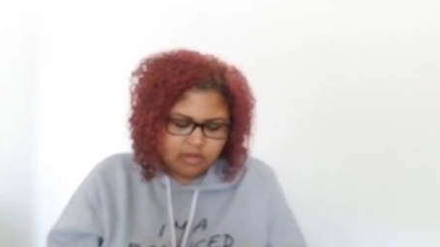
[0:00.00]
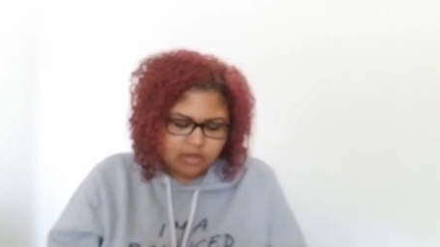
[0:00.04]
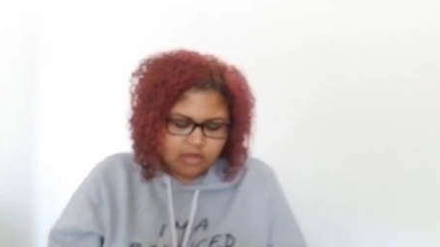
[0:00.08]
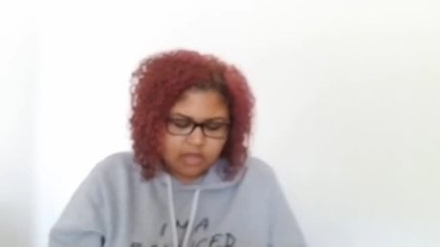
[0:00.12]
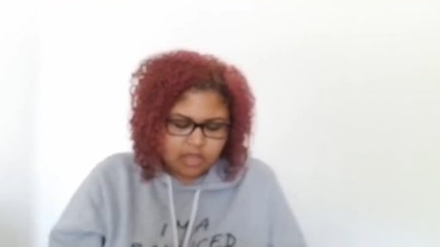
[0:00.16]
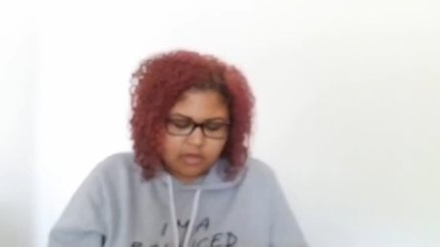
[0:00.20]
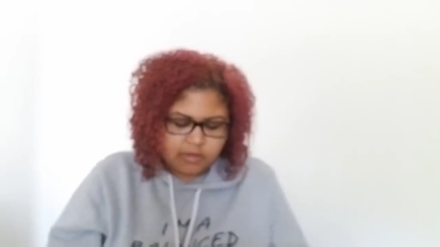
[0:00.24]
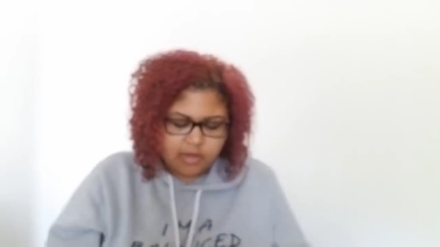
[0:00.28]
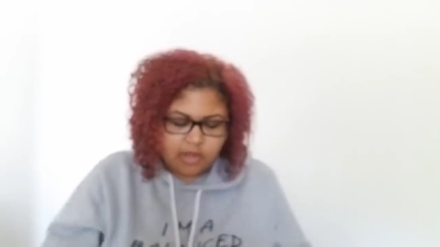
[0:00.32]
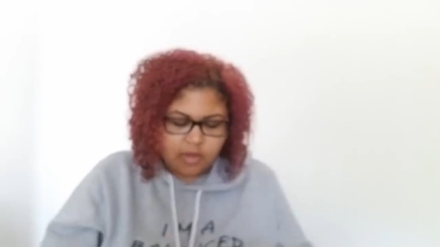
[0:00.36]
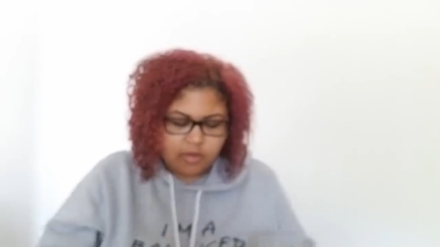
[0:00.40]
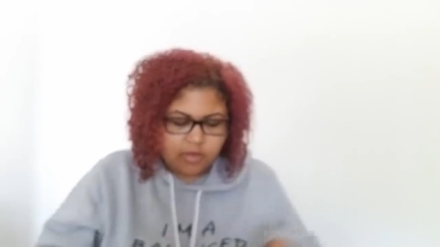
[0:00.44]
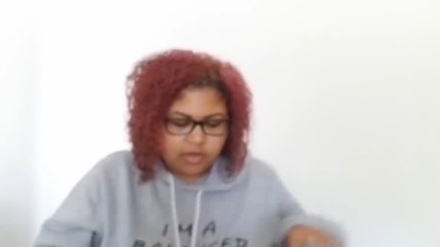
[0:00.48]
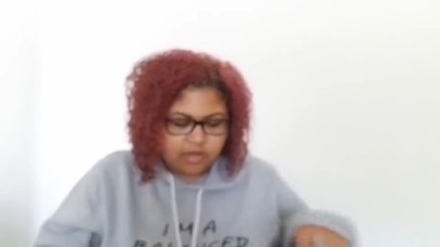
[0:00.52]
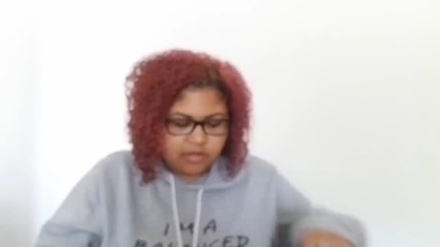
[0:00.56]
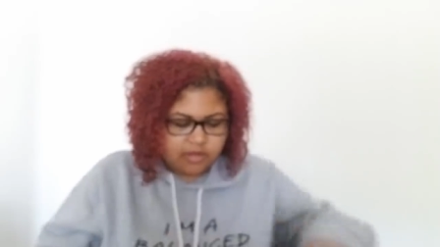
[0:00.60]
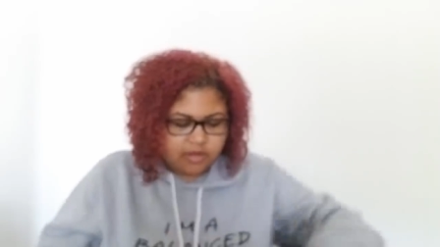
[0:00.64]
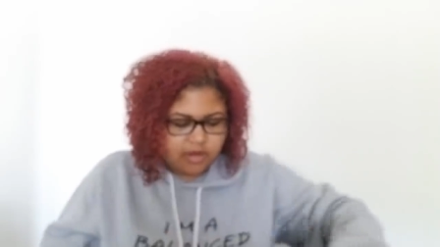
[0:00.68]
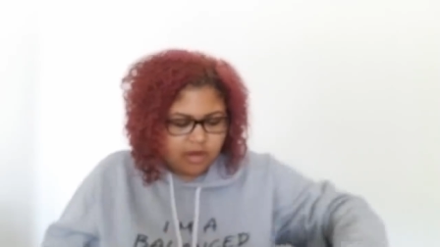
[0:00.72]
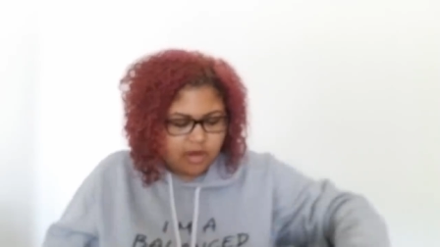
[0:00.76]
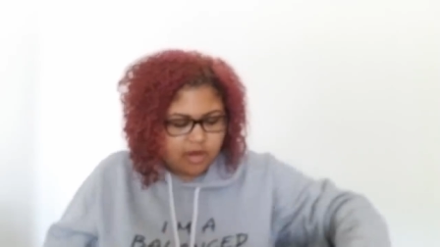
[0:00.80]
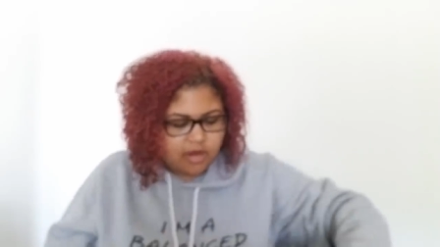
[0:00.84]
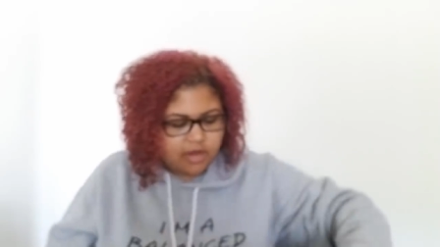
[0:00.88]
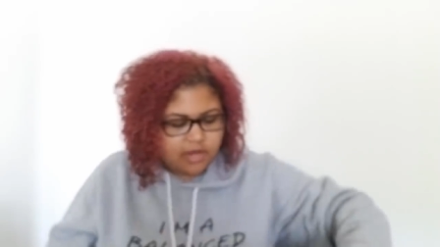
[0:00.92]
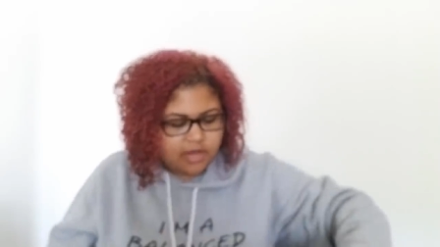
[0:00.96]
Okay, we got one other
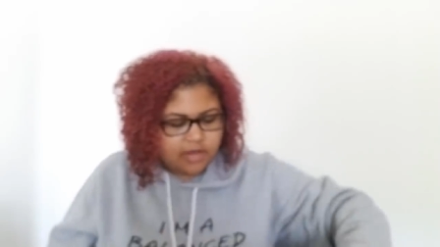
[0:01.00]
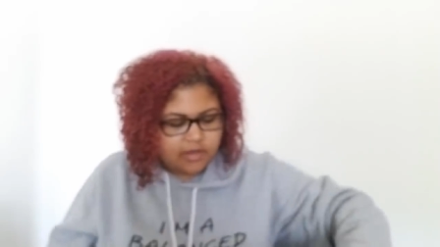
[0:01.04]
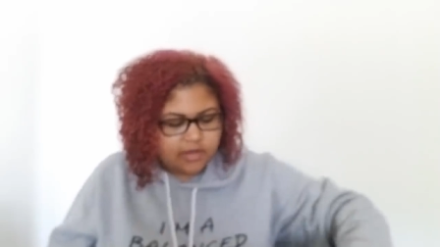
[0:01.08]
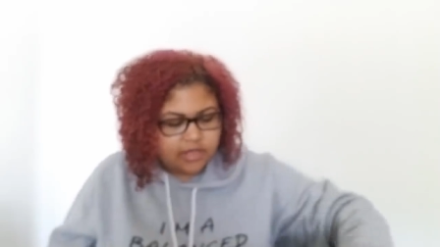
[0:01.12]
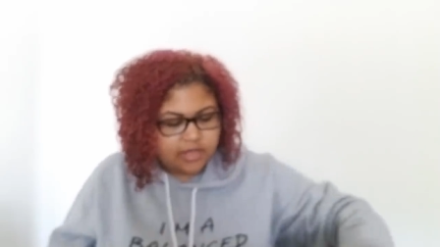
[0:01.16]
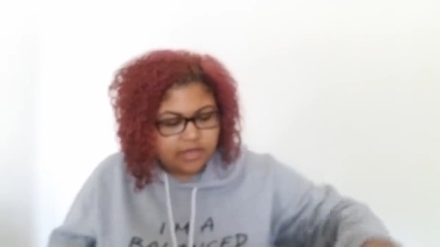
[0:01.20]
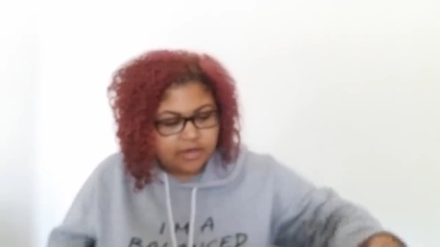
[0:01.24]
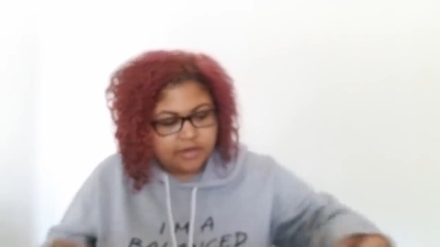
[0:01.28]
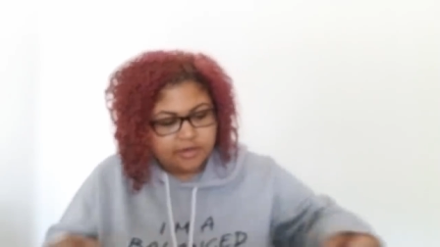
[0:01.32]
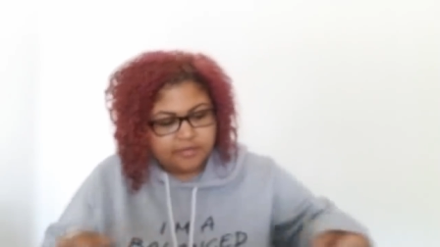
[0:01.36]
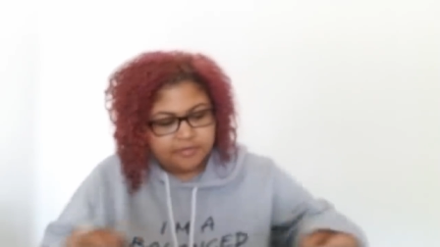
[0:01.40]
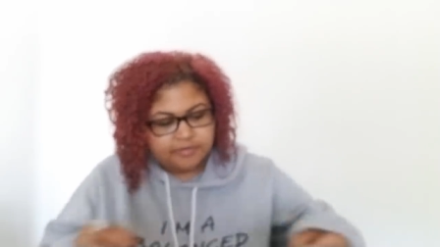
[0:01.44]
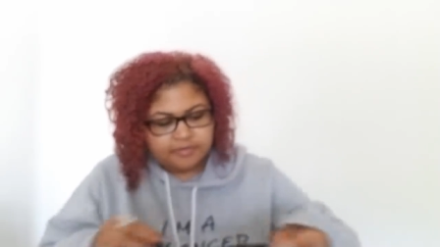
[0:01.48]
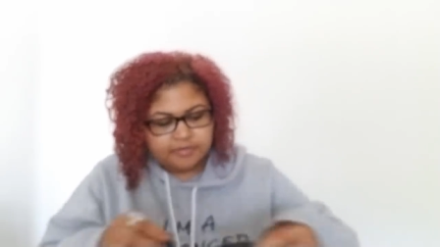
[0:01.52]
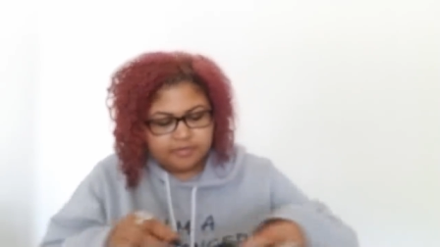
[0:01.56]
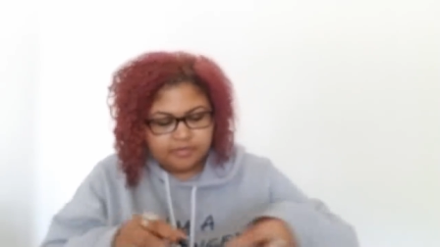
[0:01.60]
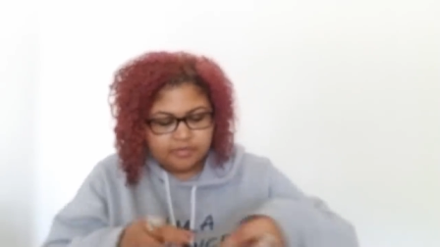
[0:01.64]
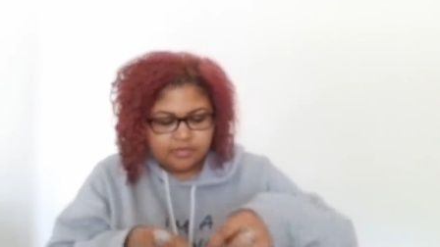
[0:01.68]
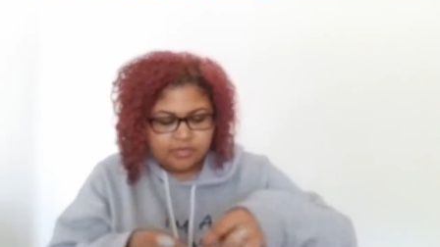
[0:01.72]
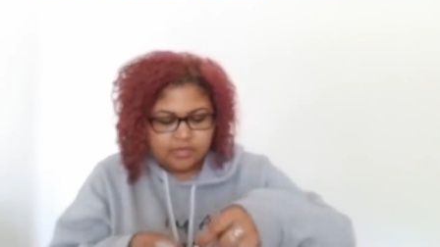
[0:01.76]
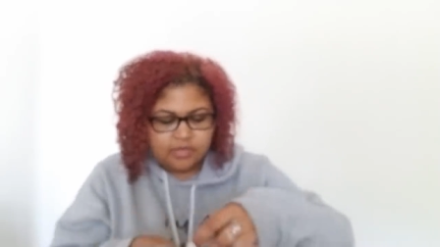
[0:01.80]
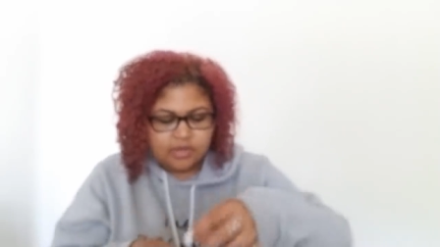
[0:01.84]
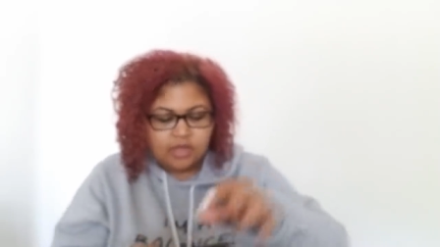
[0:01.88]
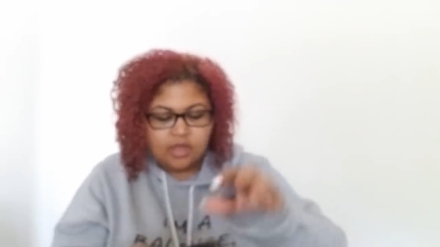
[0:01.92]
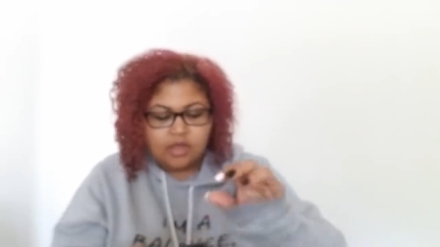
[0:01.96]
card out here.
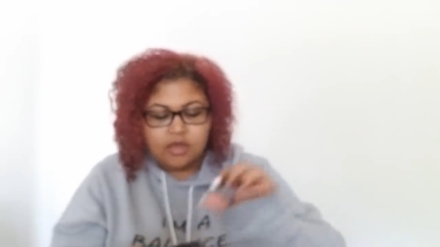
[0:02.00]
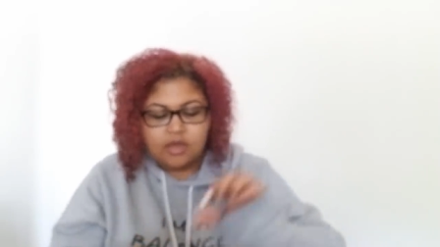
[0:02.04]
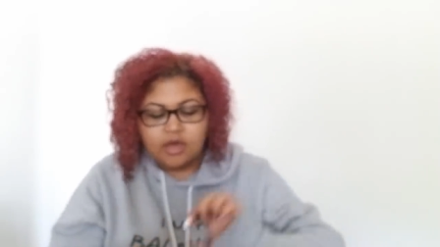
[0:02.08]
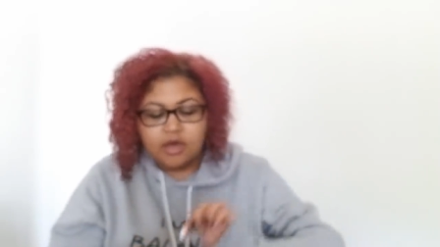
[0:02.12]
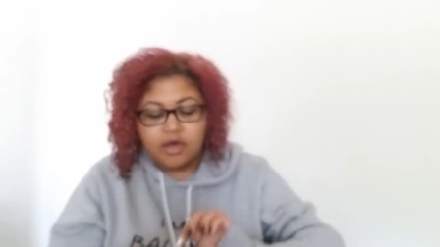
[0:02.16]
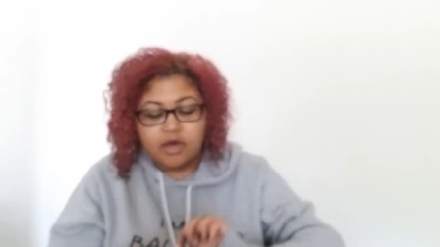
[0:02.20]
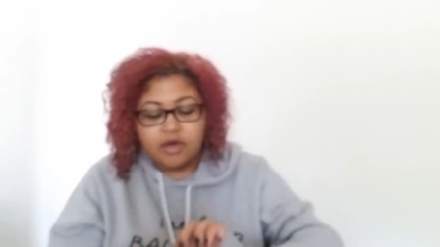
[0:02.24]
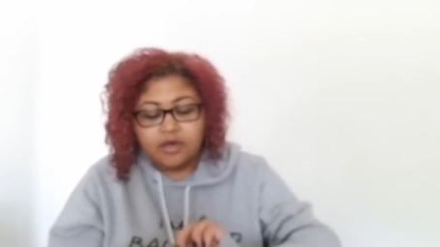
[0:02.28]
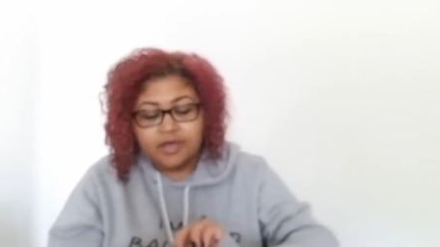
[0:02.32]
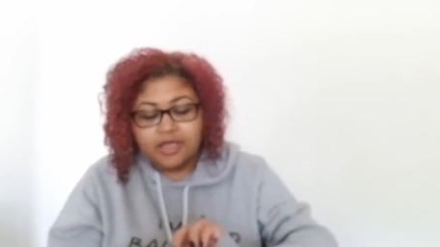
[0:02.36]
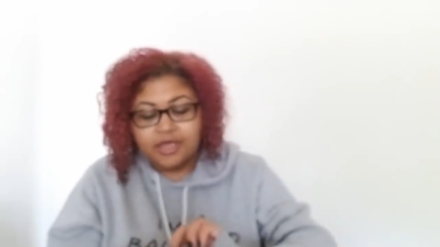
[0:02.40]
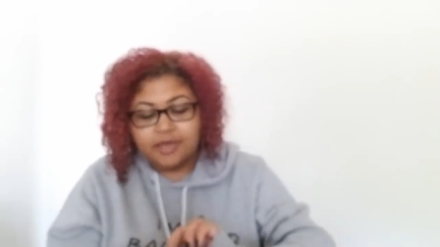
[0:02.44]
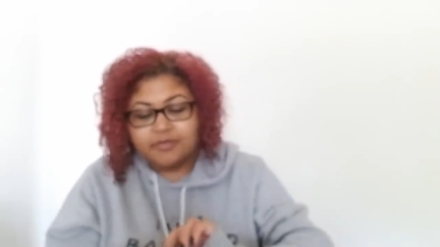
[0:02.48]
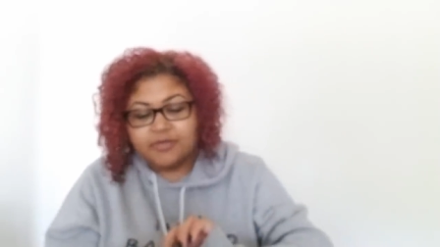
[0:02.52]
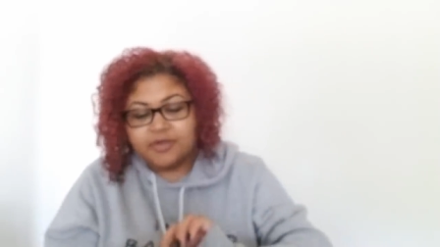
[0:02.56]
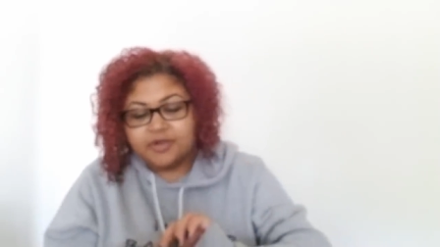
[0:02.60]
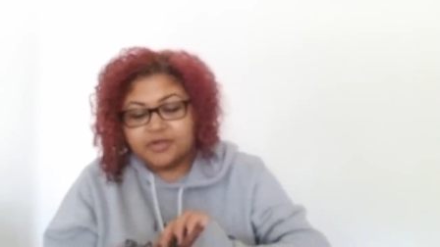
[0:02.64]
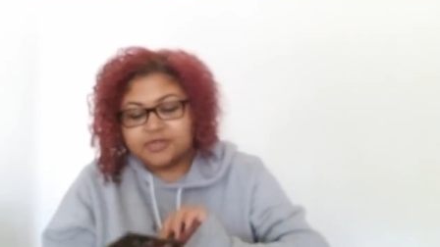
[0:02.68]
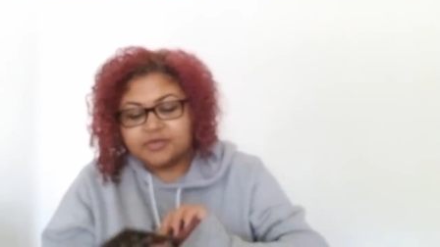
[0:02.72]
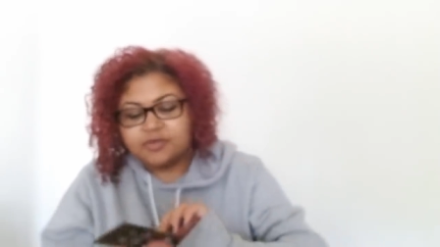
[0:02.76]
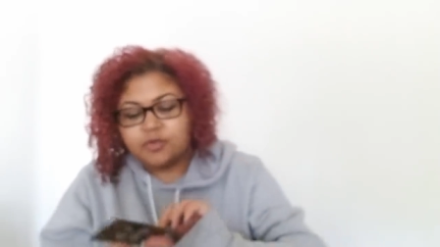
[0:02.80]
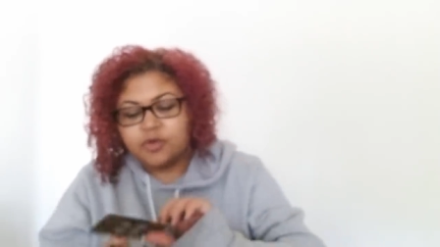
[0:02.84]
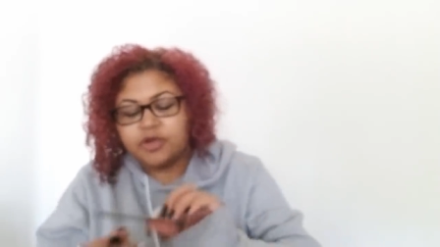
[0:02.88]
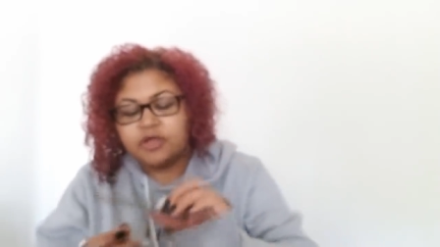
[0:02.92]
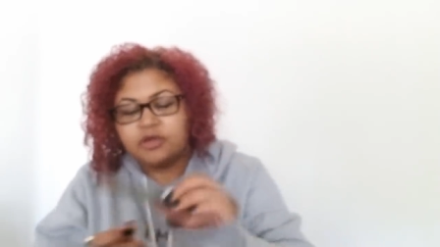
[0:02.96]
Oh, yep,
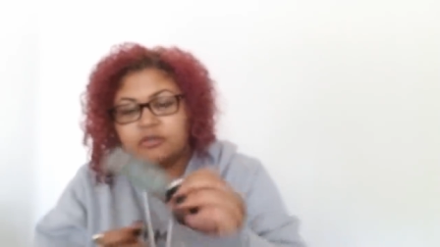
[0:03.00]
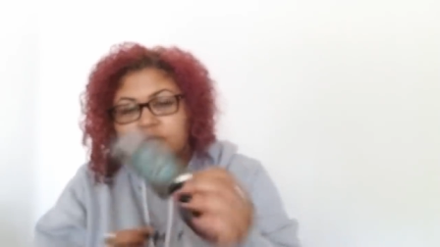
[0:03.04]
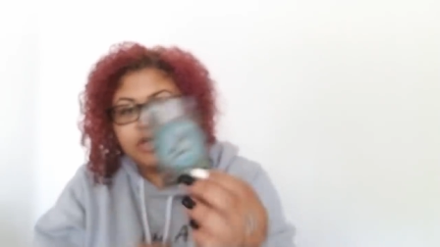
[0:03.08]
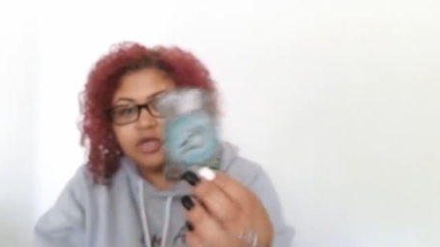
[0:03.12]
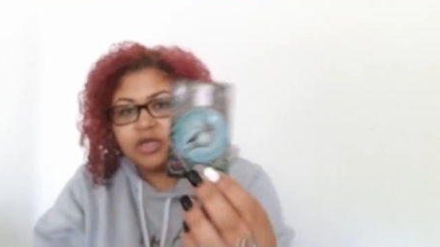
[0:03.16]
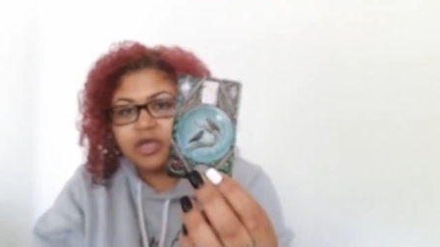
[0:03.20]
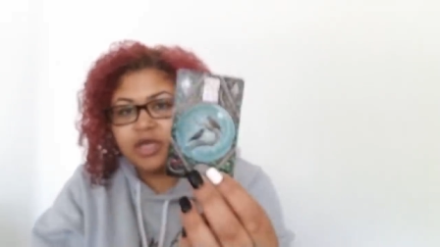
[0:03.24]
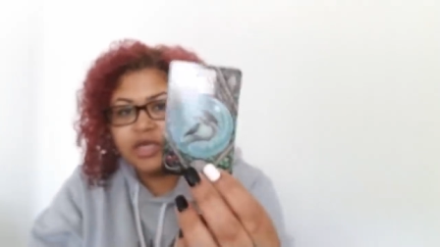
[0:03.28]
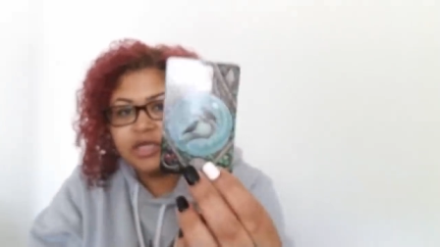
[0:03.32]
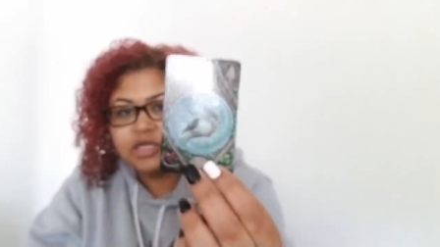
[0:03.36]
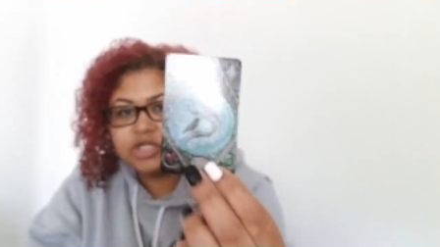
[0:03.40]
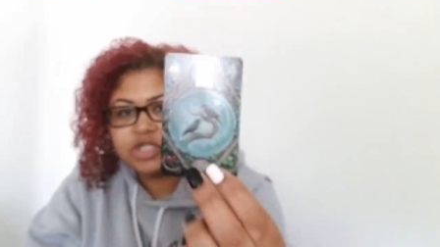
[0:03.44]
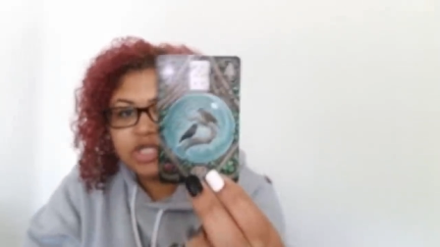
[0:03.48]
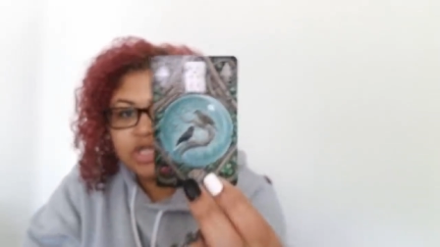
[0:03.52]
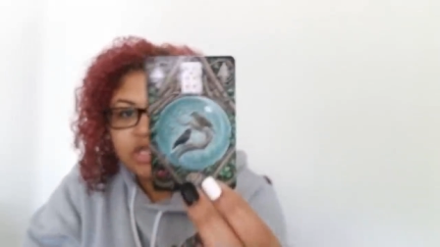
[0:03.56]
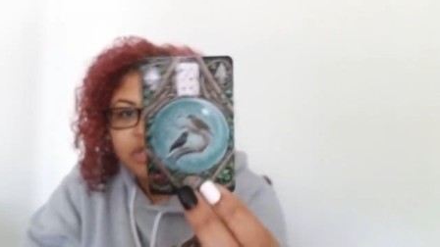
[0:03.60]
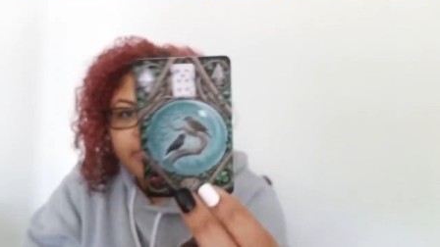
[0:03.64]
there's more communication.